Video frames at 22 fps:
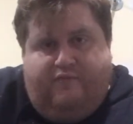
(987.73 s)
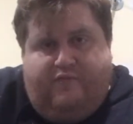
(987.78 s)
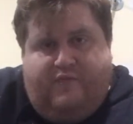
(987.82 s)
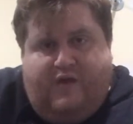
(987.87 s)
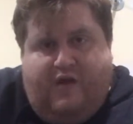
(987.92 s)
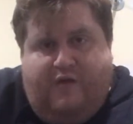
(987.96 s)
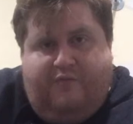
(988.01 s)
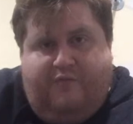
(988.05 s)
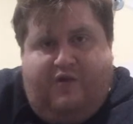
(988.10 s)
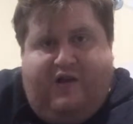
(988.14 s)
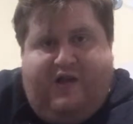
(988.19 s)

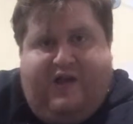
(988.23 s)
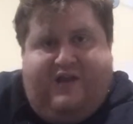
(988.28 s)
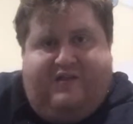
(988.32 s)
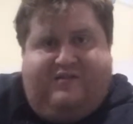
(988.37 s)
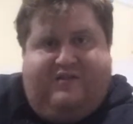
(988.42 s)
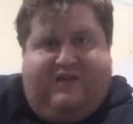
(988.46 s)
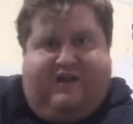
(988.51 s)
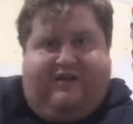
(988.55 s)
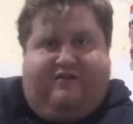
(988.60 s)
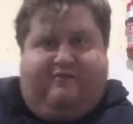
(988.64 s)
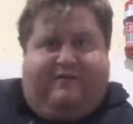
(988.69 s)
I might
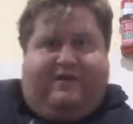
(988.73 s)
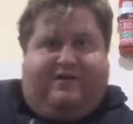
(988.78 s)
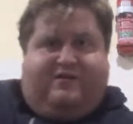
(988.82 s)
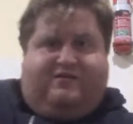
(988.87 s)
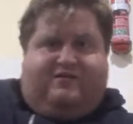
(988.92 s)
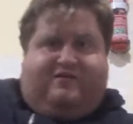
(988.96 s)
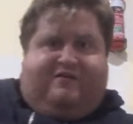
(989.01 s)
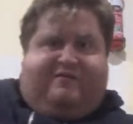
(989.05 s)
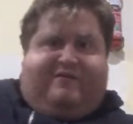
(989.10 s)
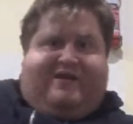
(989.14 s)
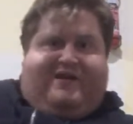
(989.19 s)
answer that
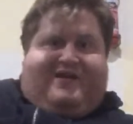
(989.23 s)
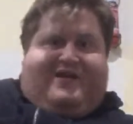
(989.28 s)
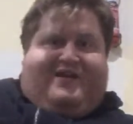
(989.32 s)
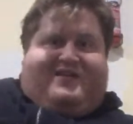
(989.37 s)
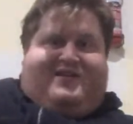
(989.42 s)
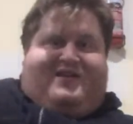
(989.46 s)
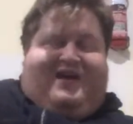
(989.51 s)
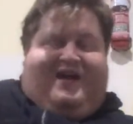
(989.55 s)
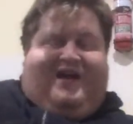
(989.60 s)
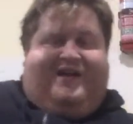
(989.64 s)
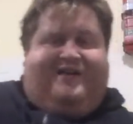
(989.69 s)
question,
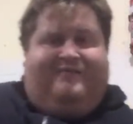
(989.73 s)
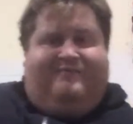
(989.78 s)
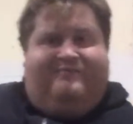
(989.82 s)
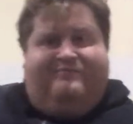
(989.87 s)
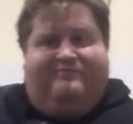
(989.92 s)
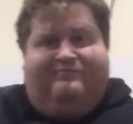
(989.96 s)
okay?